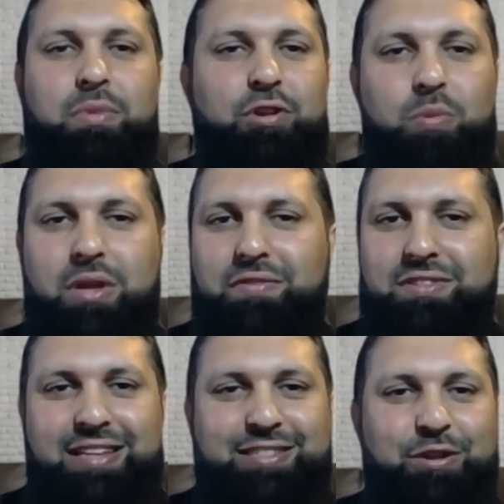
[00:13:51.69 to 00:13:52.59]
Nobody ever
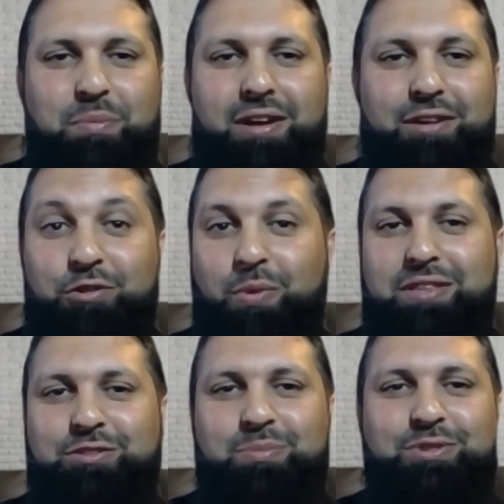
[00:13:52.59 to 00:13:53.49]
states a number. I don't know where
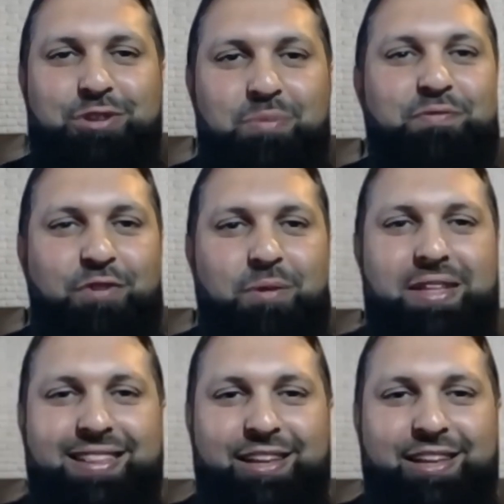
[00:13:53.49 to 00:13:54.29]
these numbers come from.